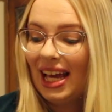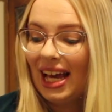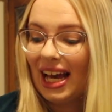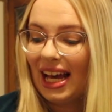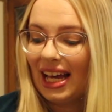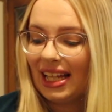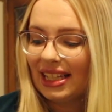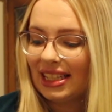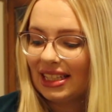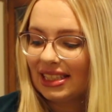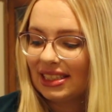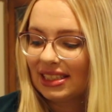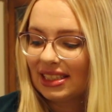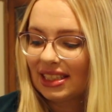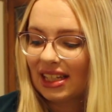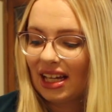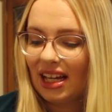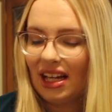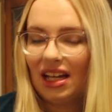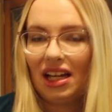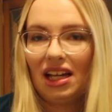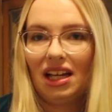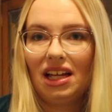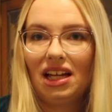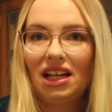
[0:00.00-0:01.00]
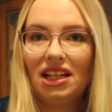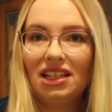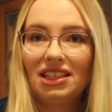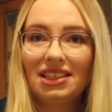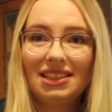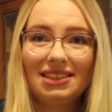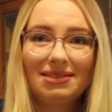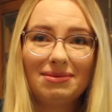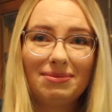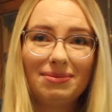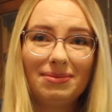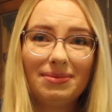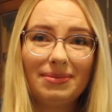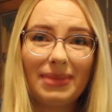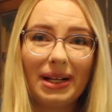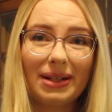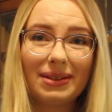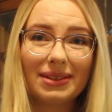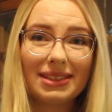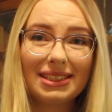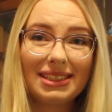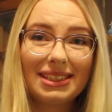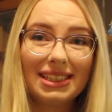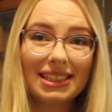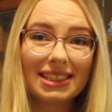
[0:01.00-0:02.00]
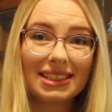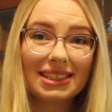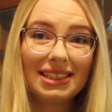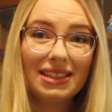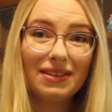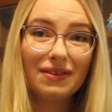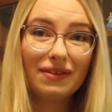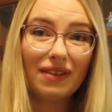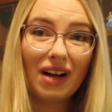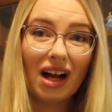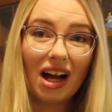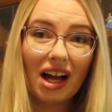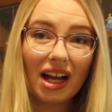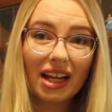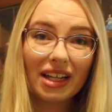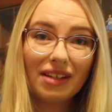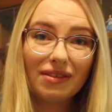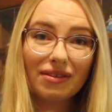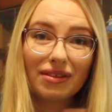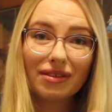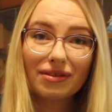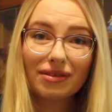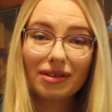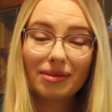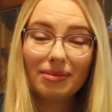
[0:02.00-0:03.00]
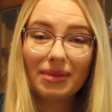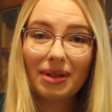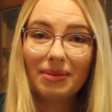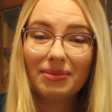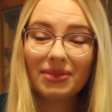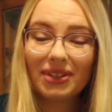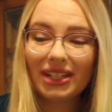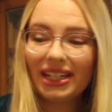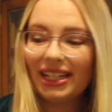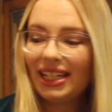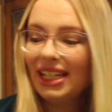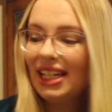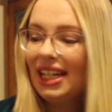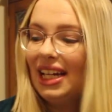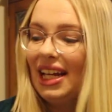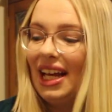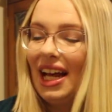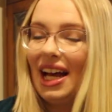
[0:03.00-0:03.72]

and the skirt about 65 from memory.